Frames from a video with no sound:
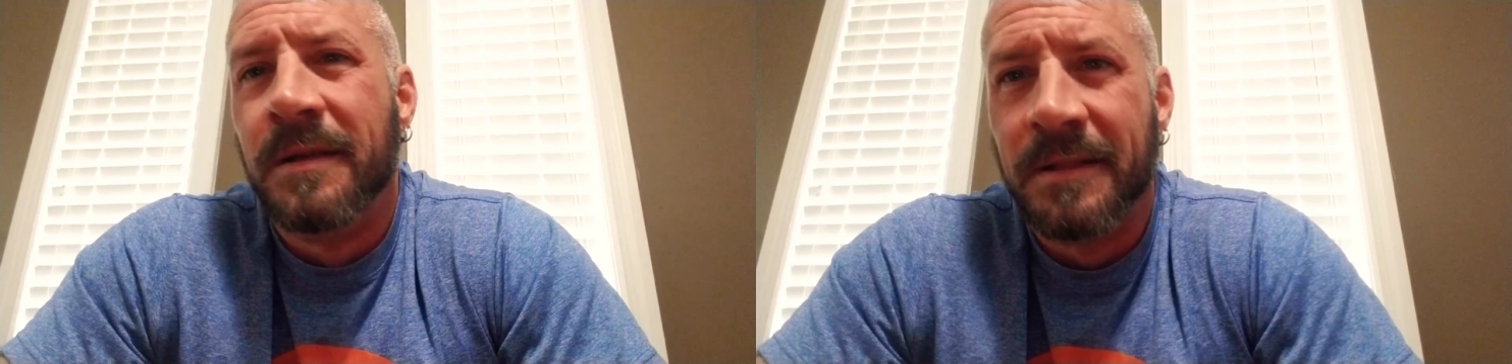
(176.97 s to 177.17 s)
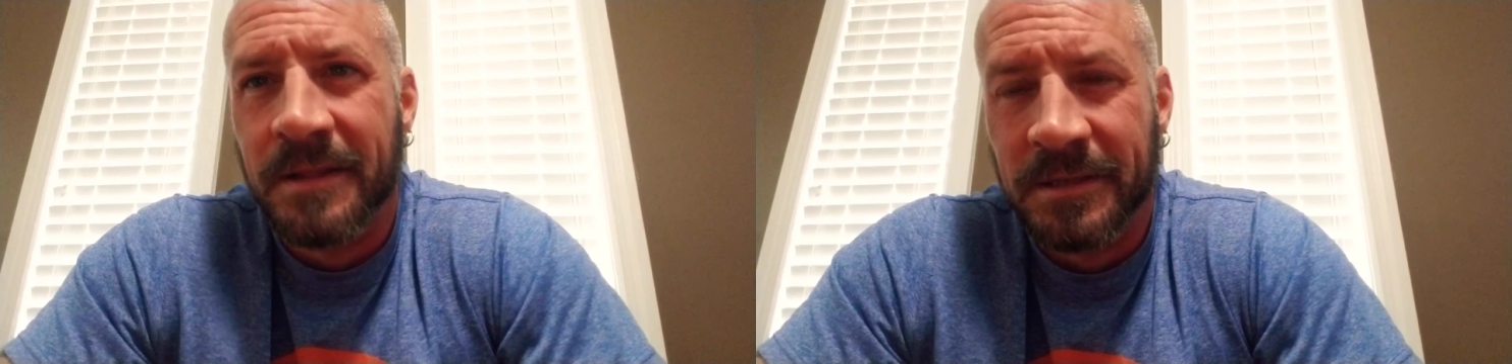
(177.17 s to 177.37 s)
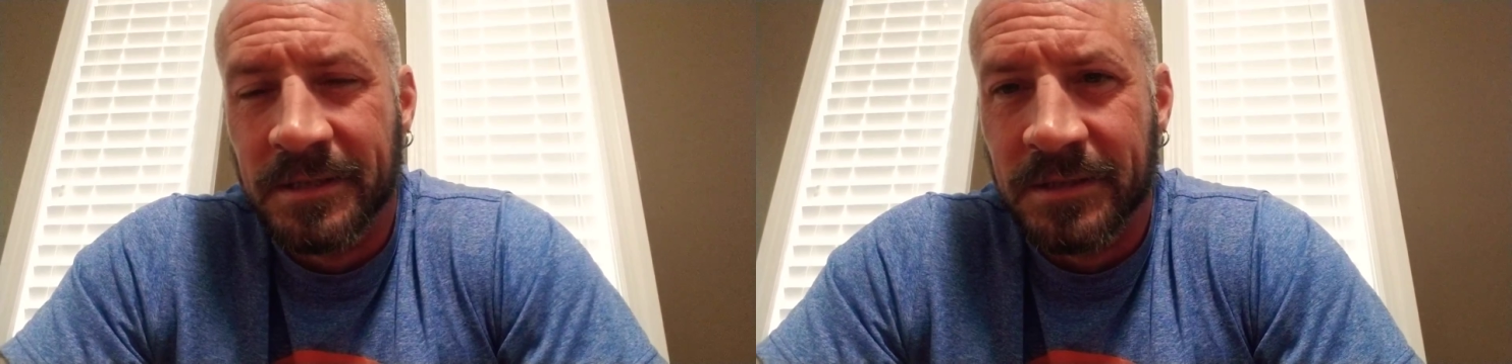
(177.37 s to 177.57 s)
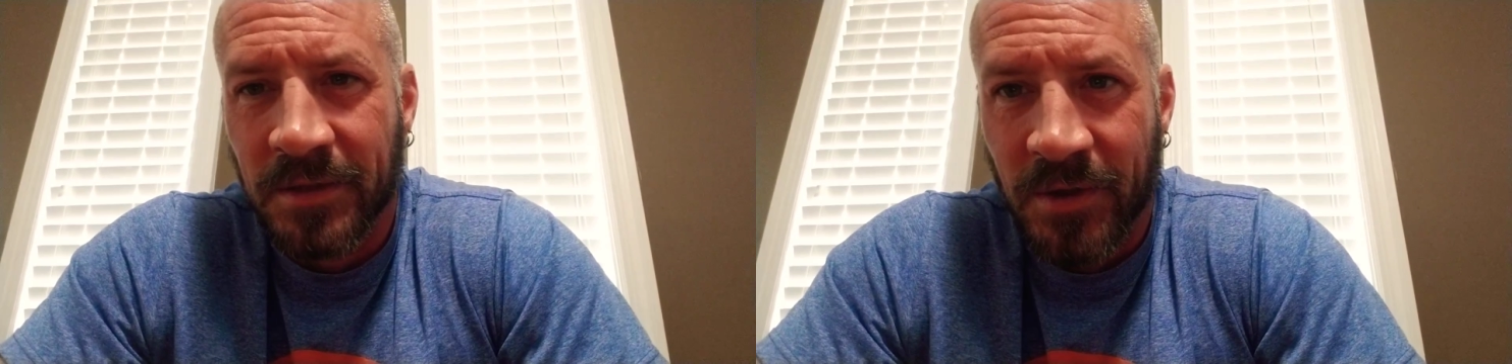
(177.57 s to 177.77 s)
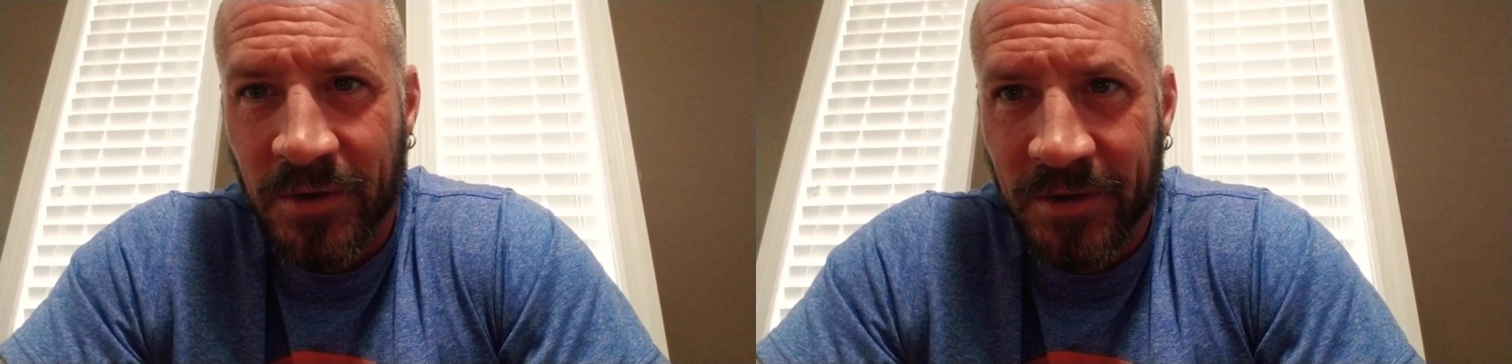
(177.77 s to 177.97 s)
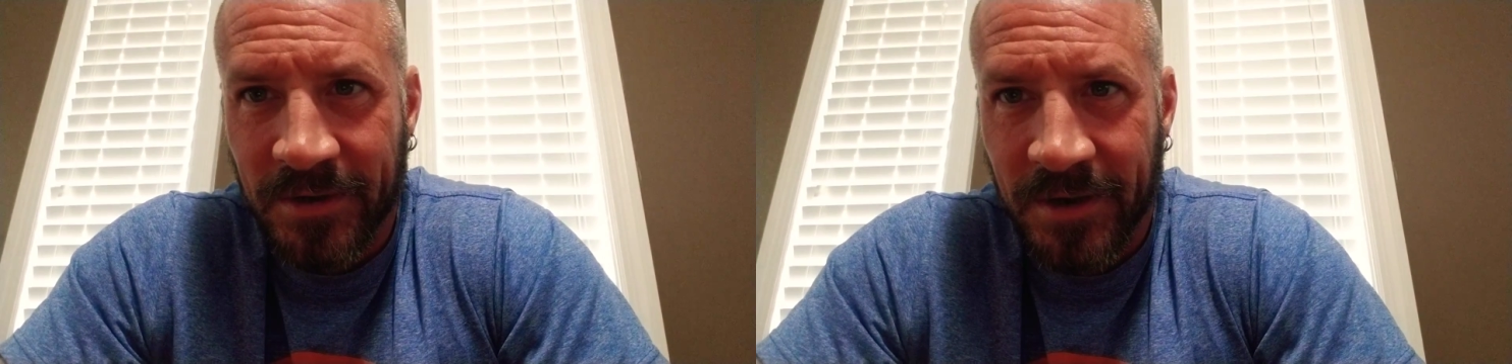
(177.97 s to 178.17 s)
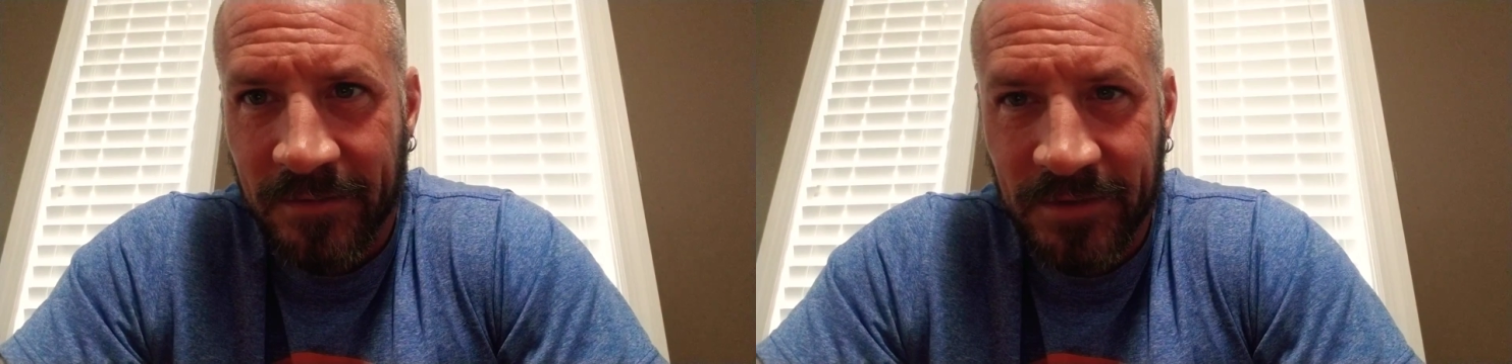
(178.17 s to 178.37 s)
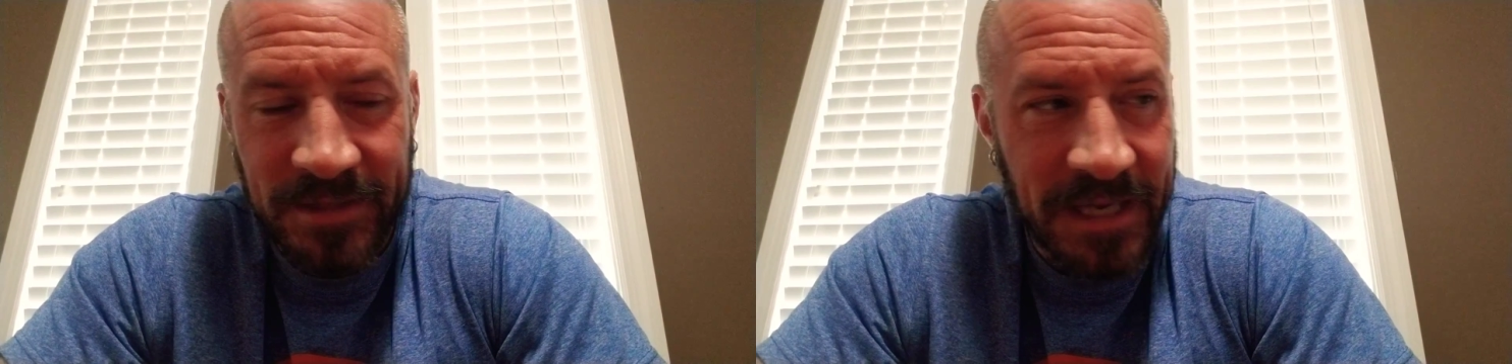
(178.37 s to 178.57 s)
this is a longer
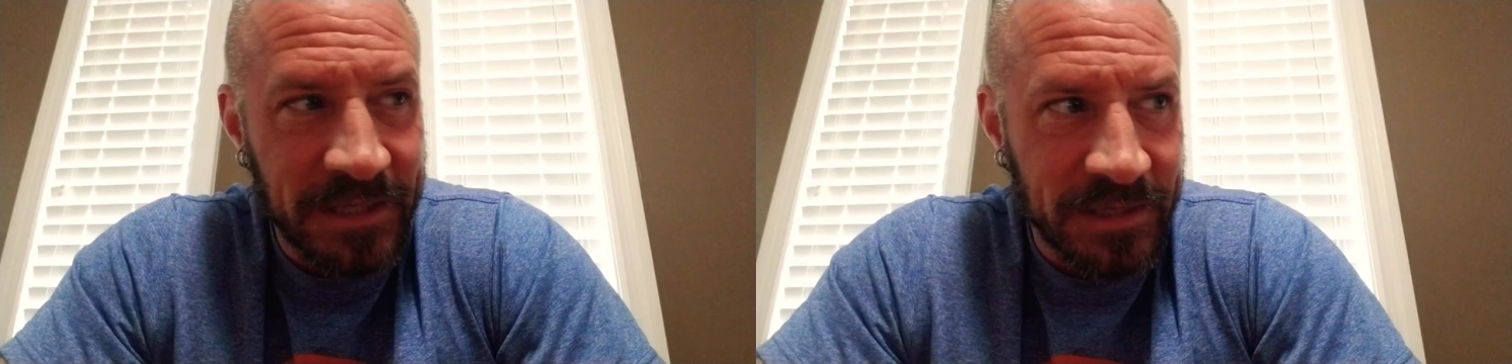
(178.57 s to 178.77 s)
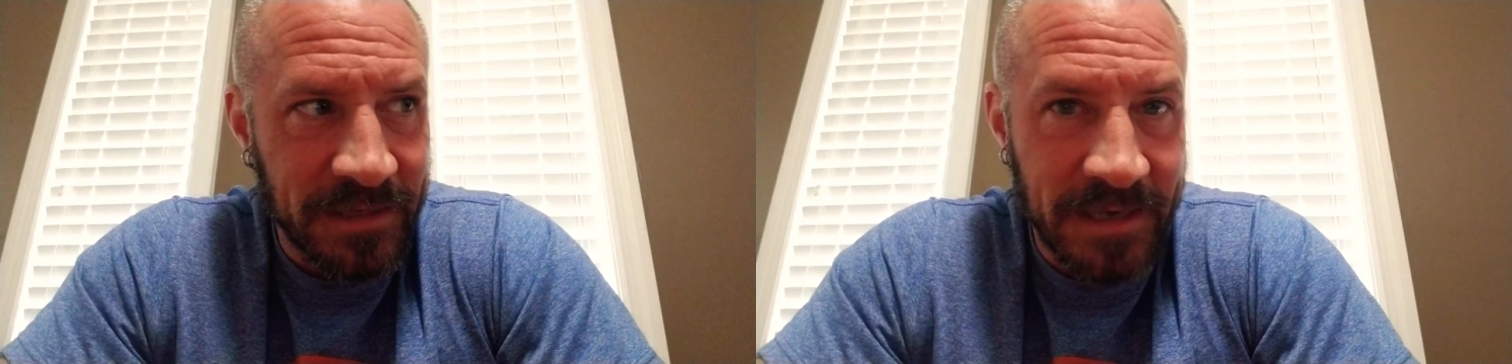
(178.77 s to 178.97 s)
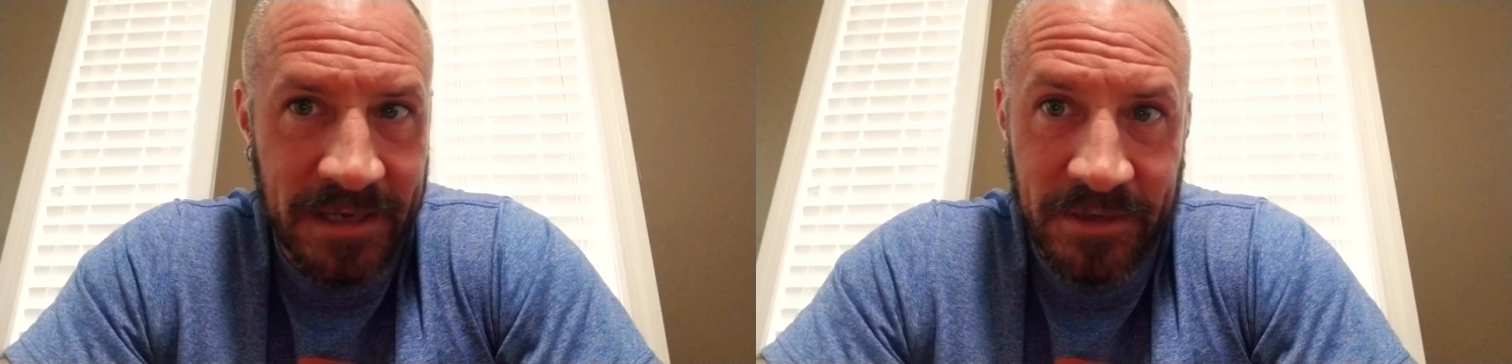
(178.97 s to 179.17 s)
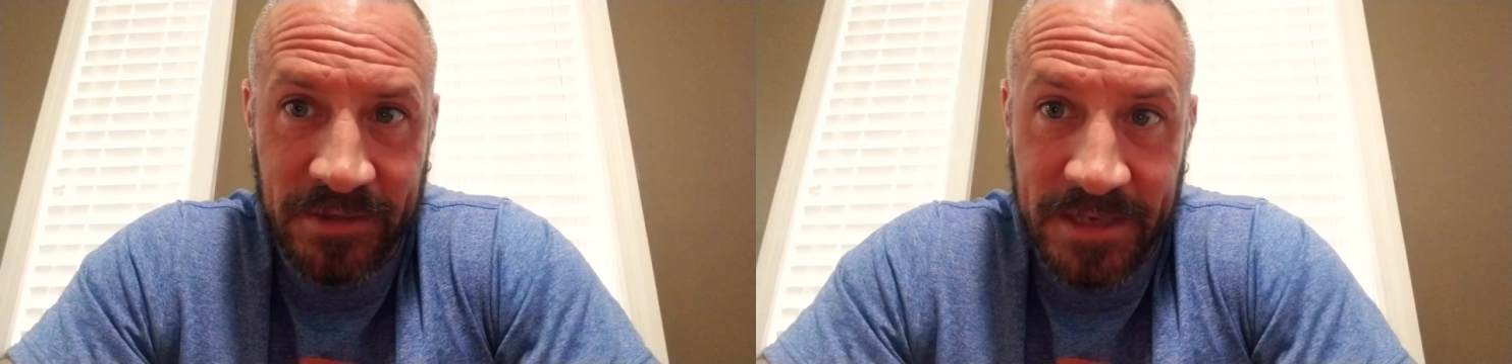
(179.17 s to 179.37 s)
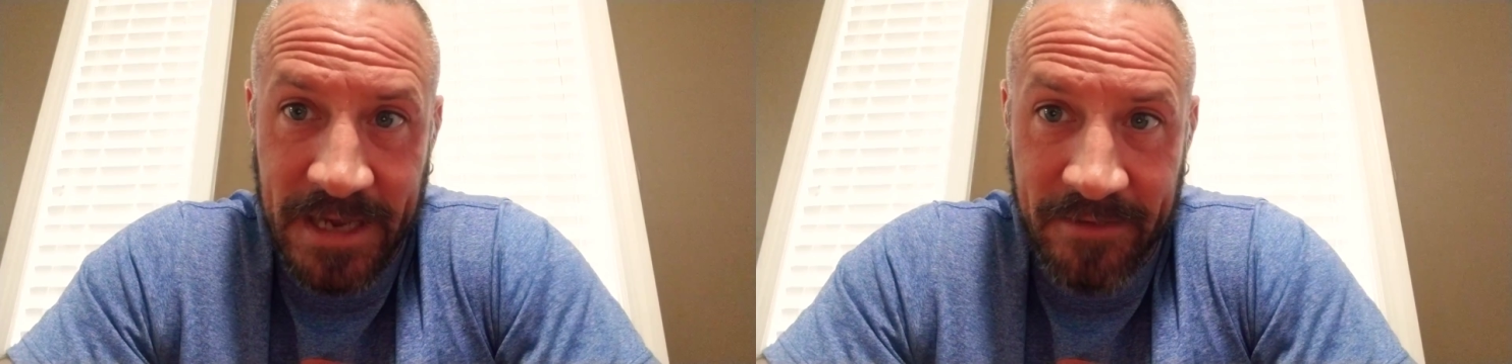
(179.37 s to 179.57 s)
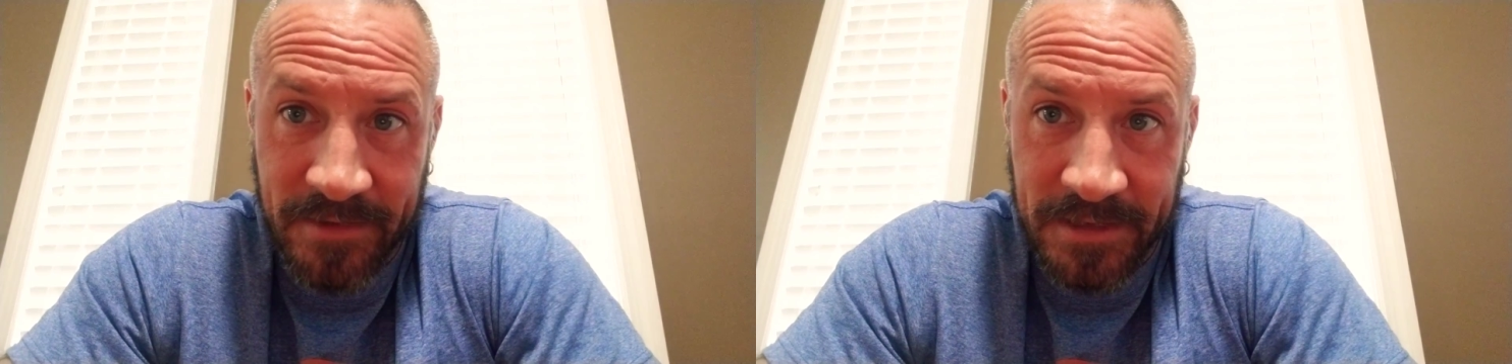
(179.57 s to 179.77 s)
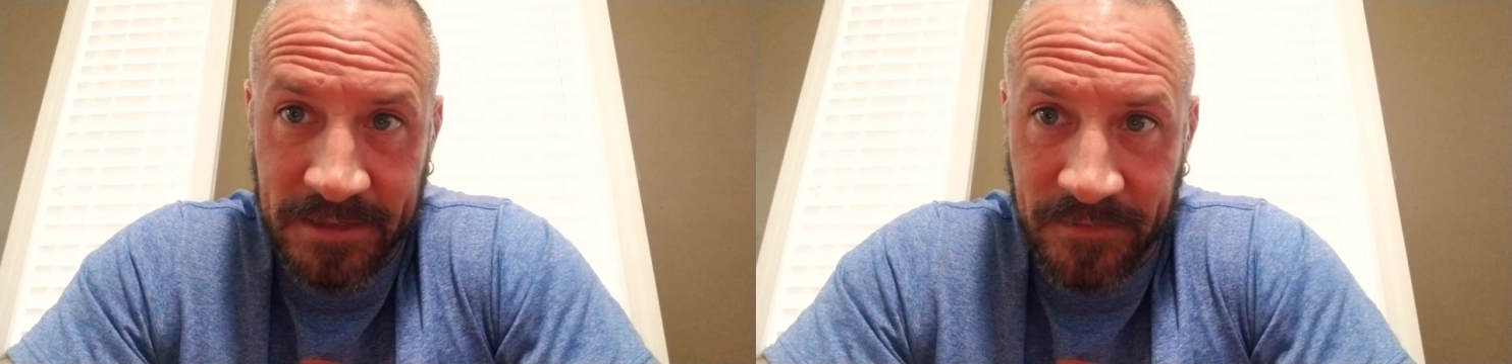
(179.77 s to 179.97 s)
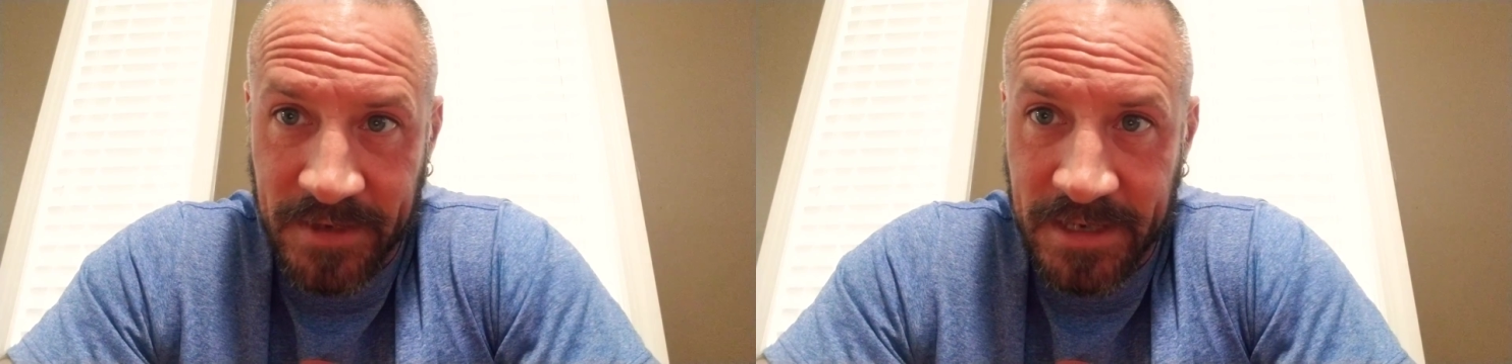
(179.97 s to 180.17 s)
conversation than I usually have in these
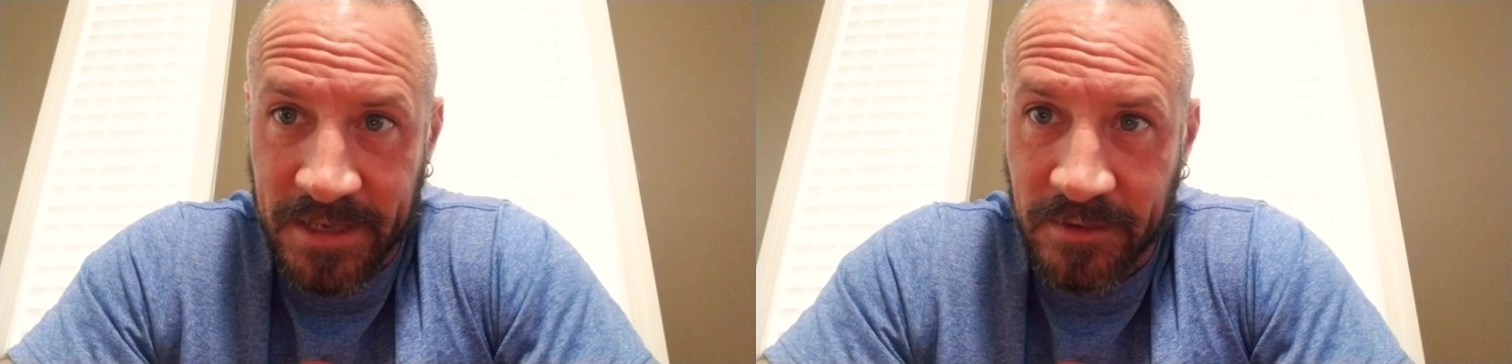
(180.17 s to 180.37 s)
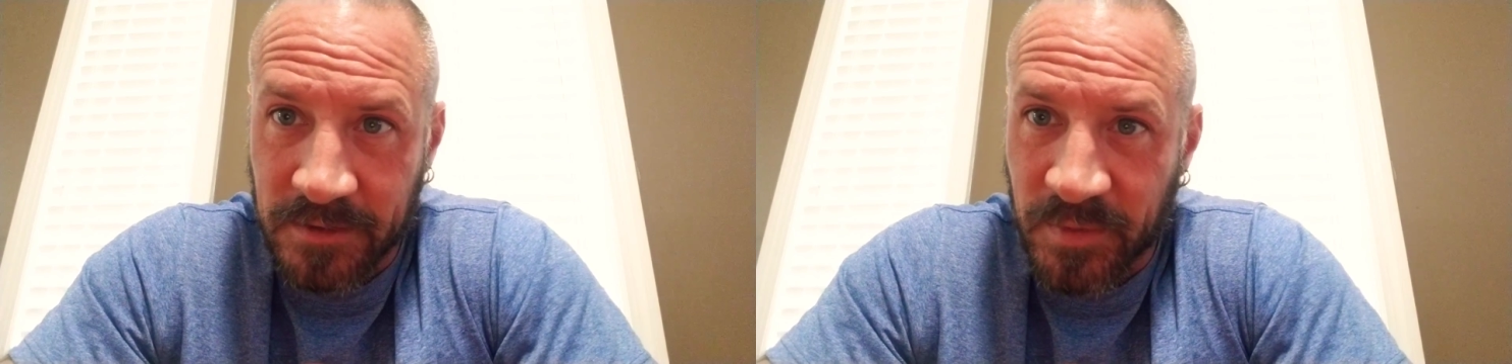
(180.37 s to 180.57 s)
videos,